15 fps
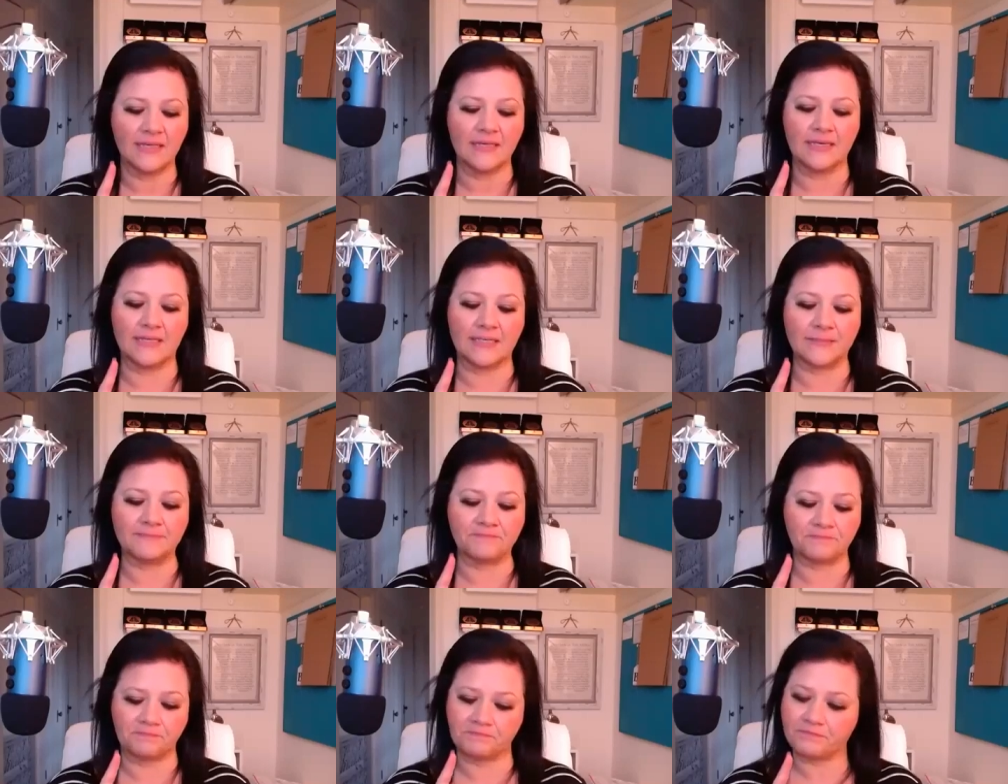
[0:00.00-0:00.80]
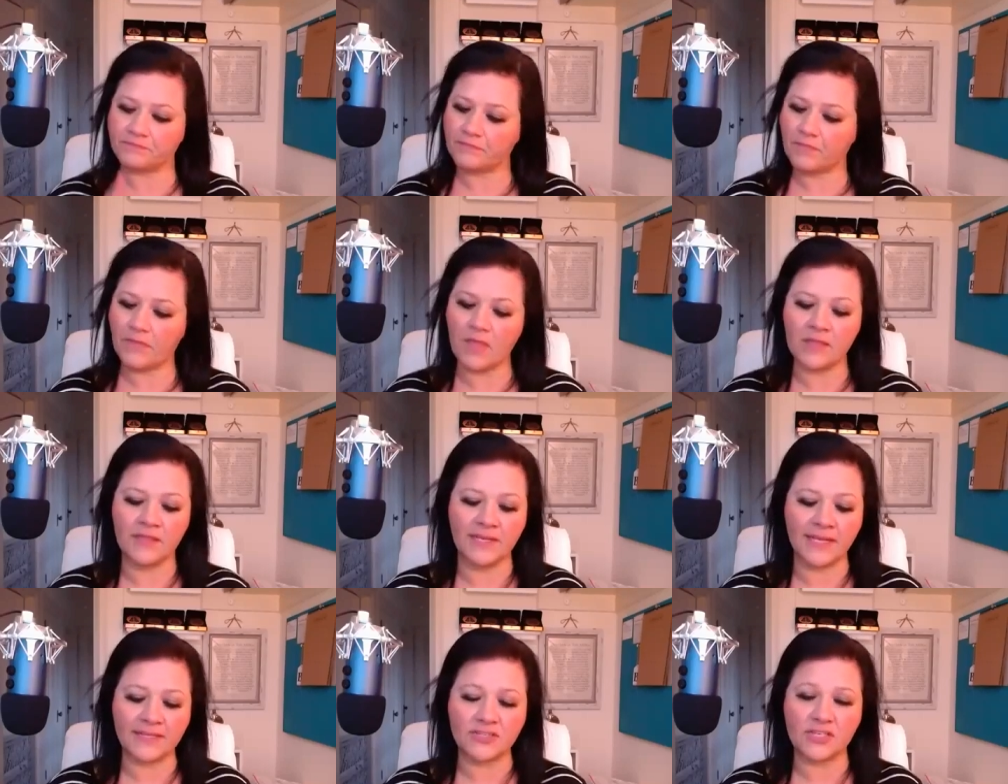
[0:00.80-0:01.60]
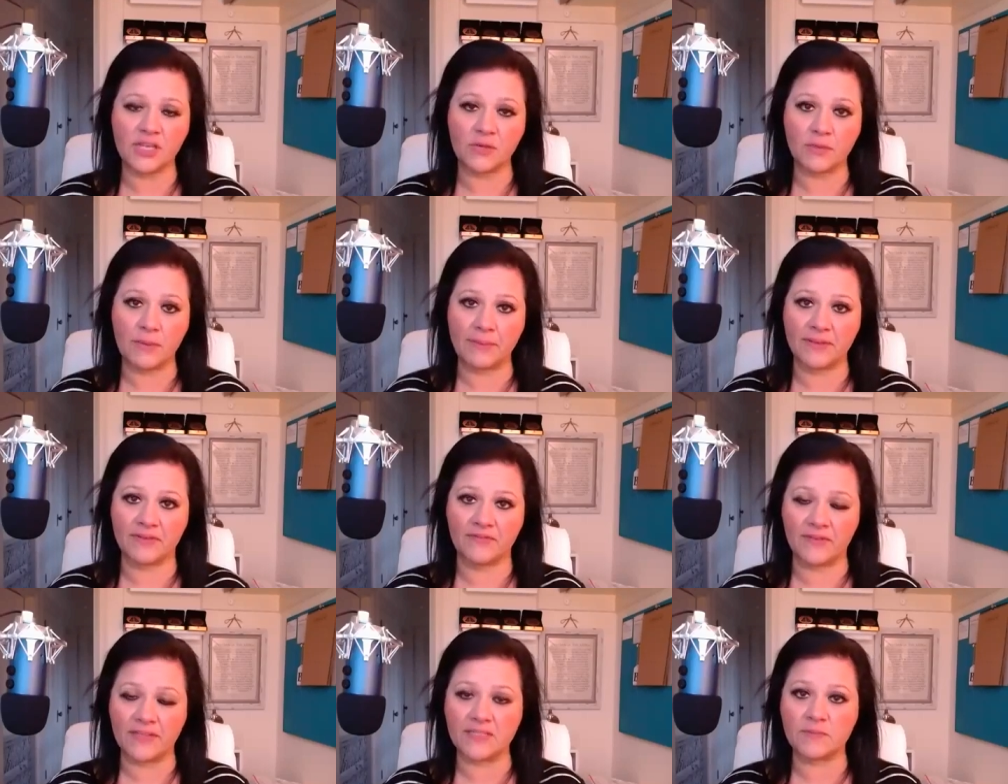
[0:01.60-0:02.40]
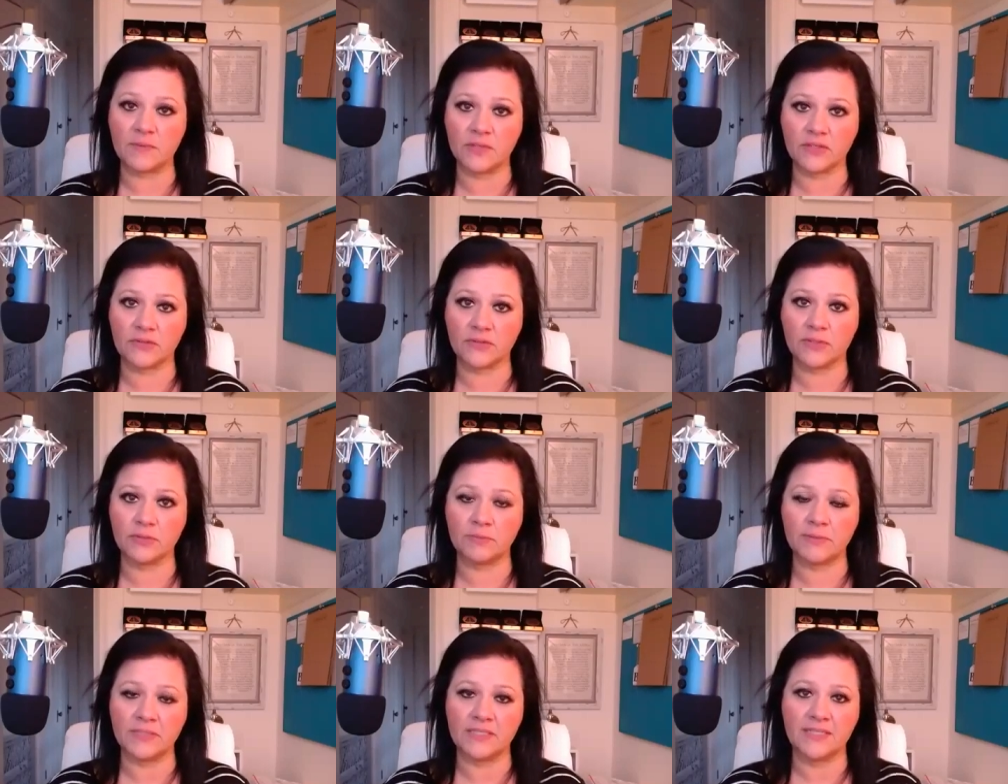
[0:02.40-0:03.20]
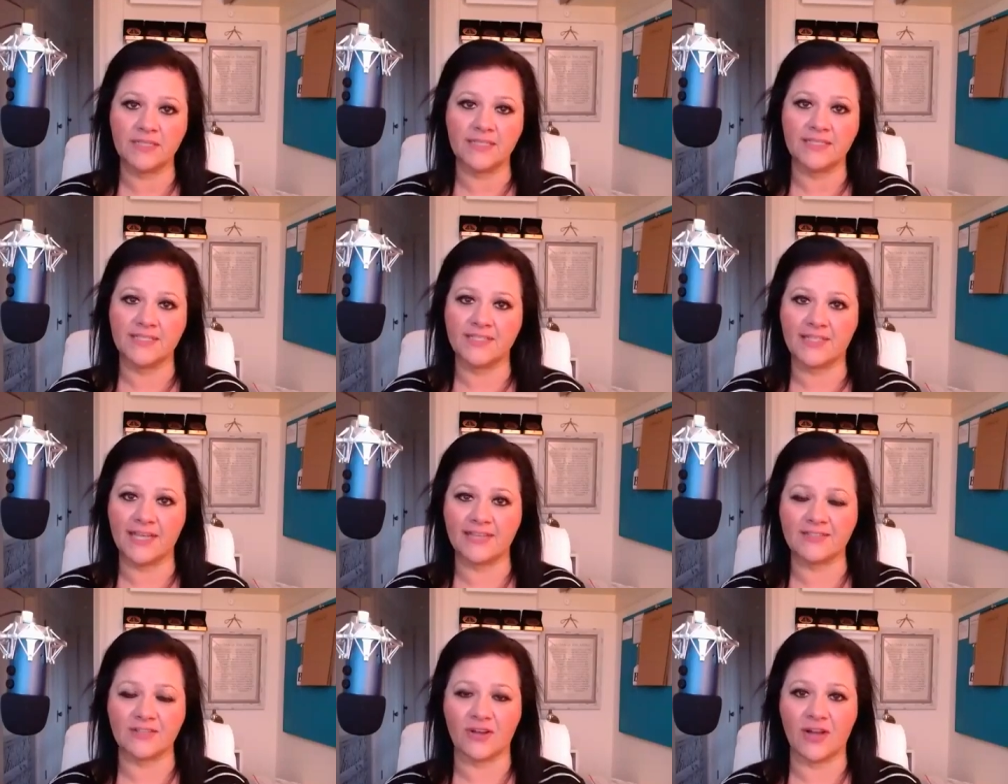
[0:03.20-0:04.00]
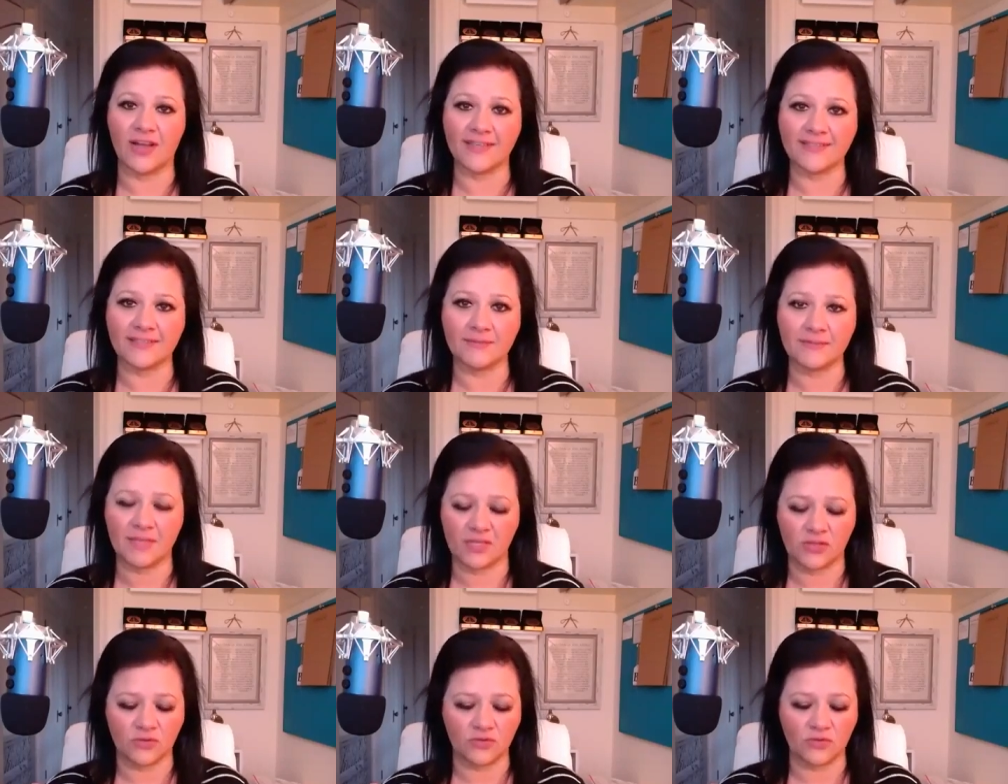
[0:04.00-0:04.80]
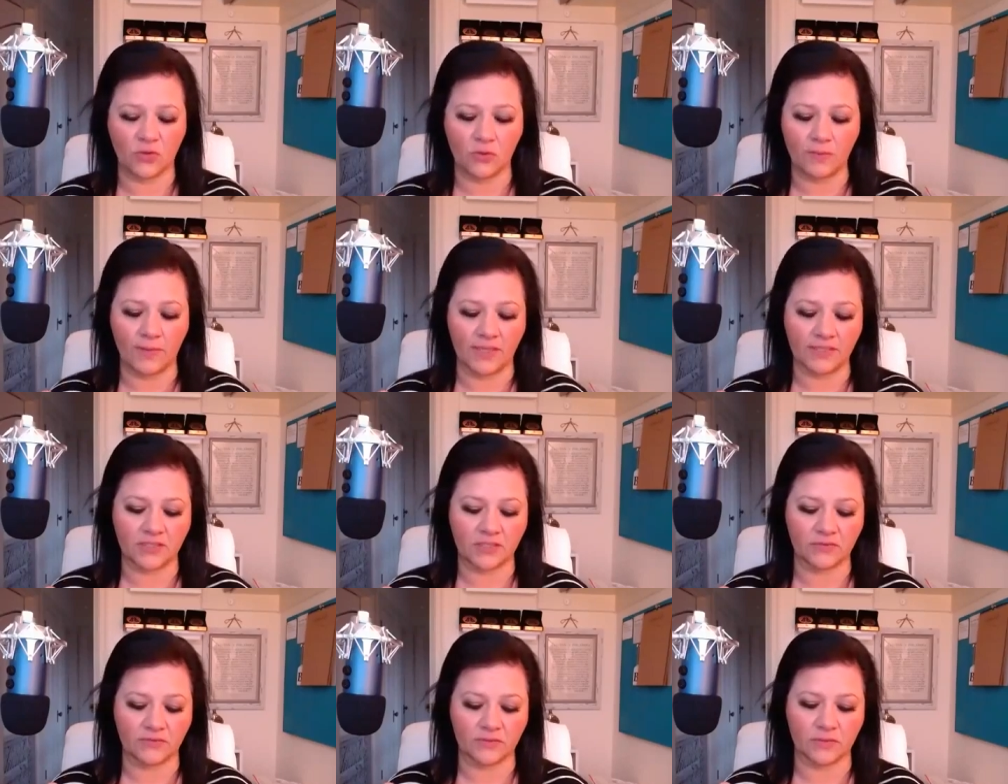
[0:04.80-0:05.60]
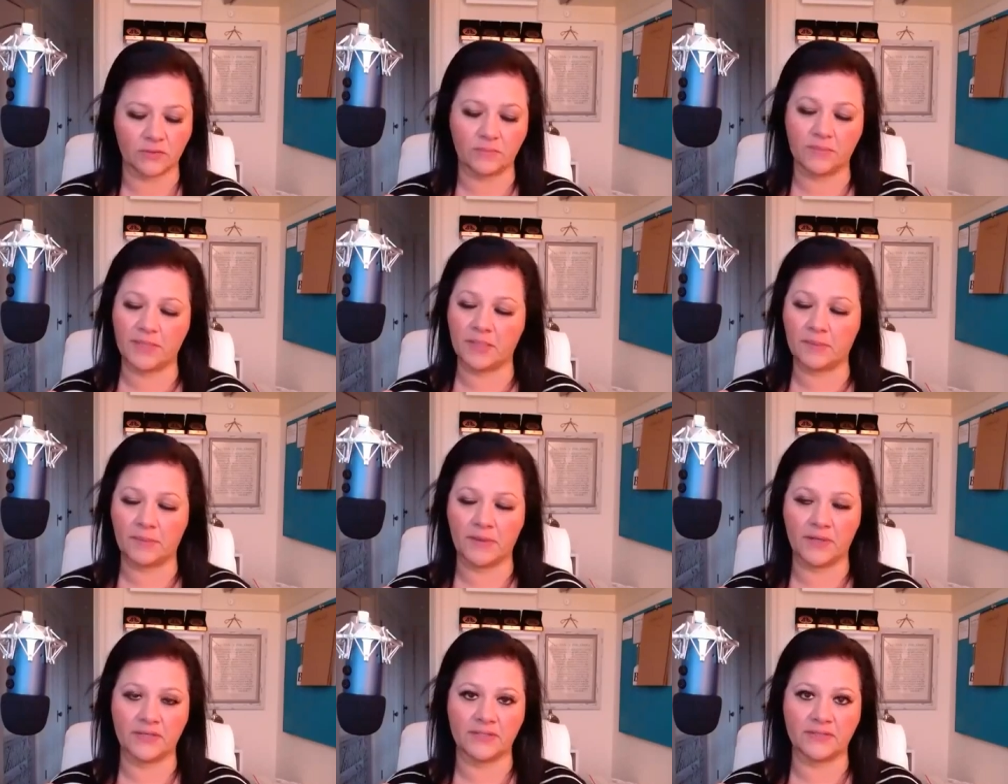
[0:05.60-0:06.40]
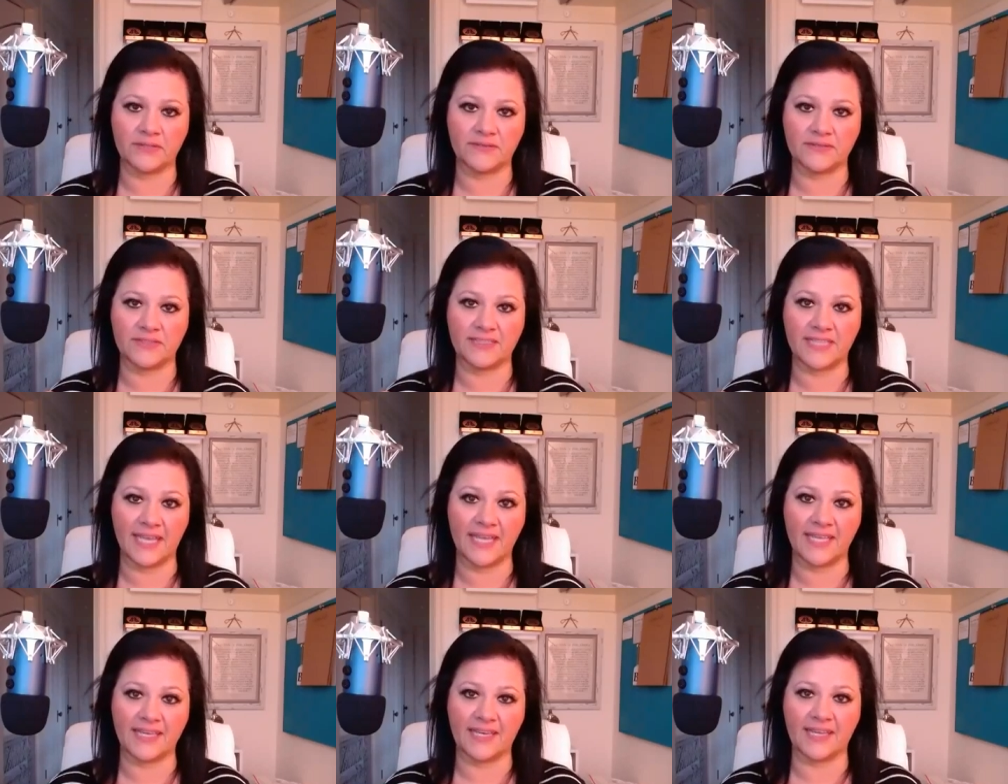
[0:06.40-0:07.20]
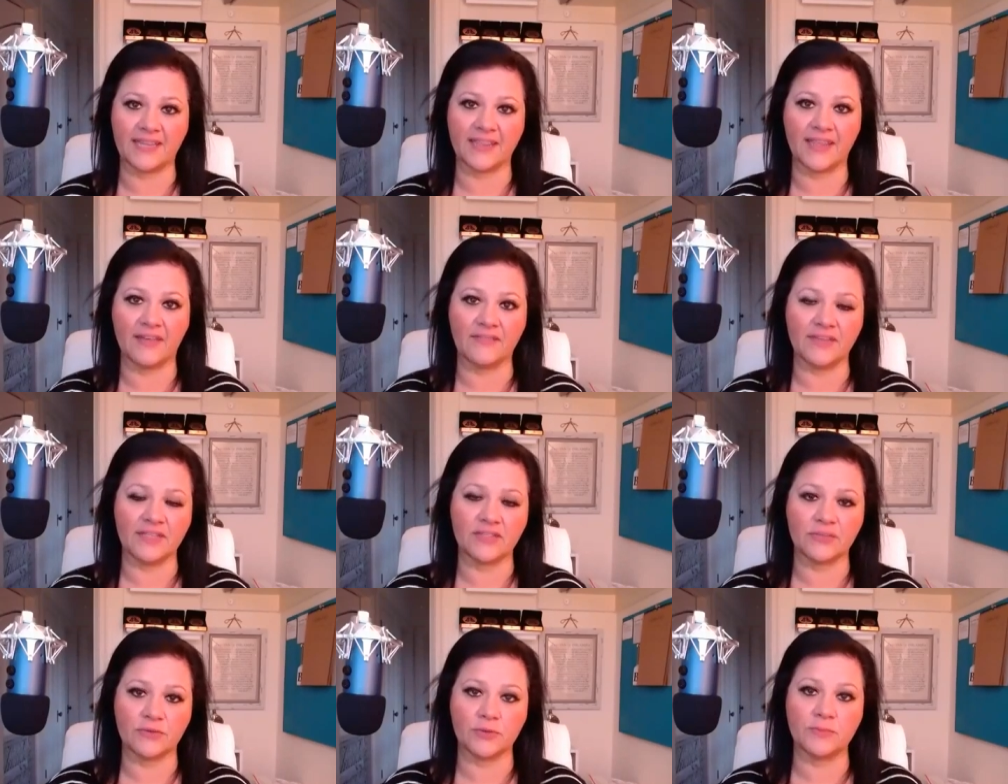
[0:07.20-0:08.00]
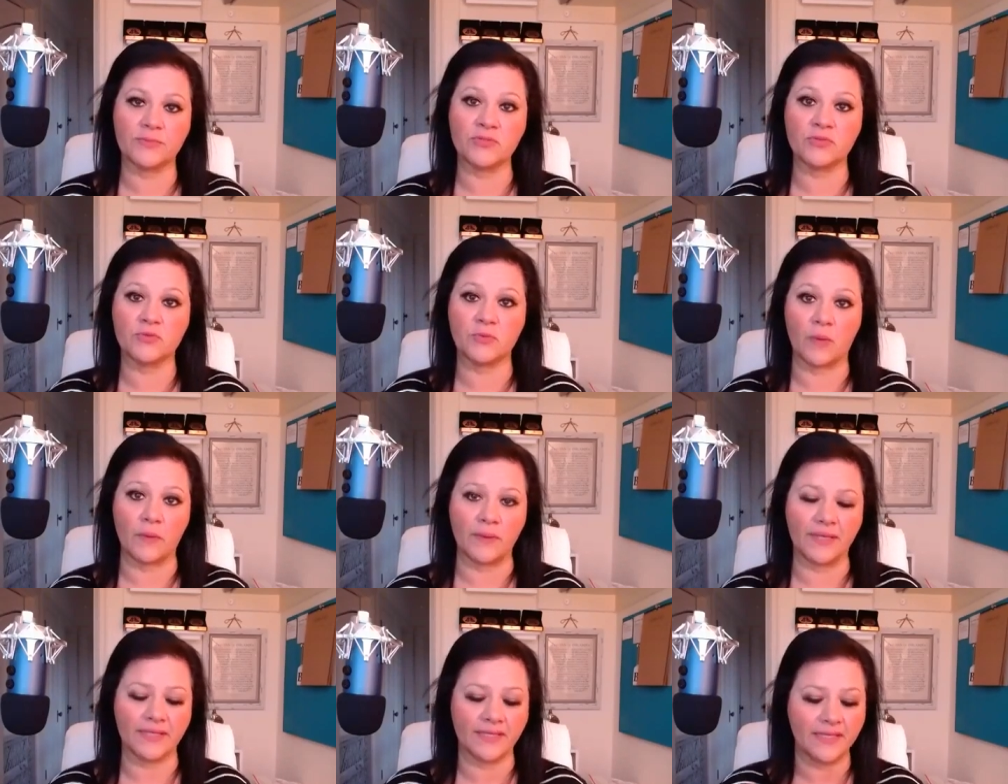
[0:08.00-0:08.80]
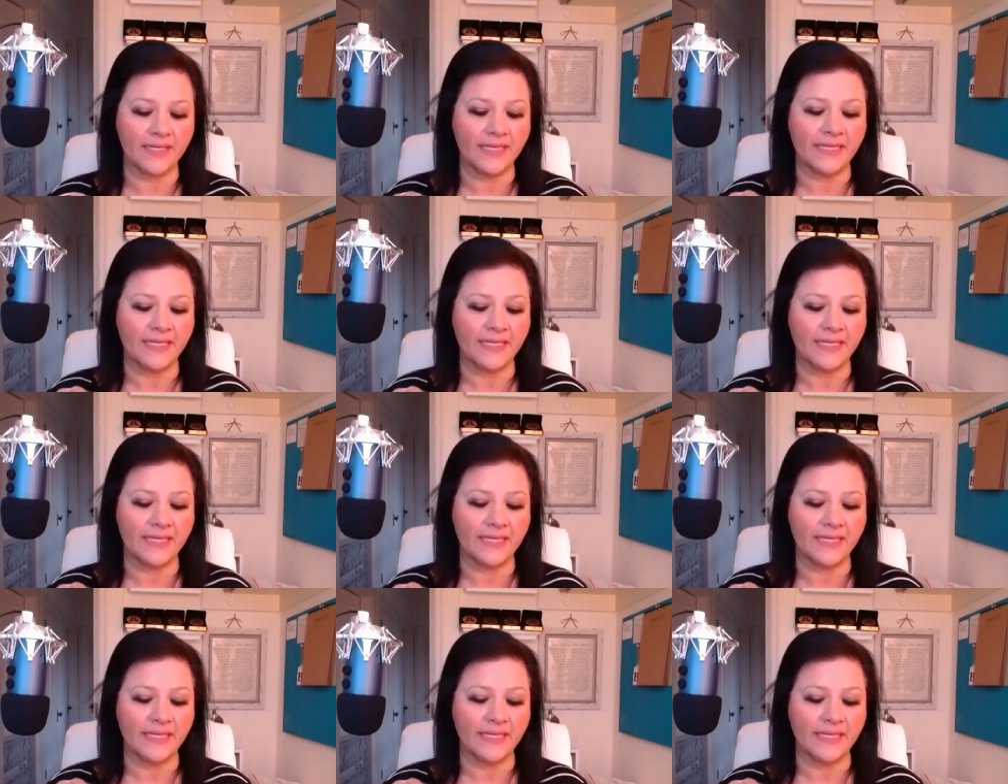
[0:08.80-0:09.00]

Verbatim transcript: Um, the Next Gen Women in Facebook group. You guys are awesome. Thank you so much for being a part of the day. I love it. The group is growing.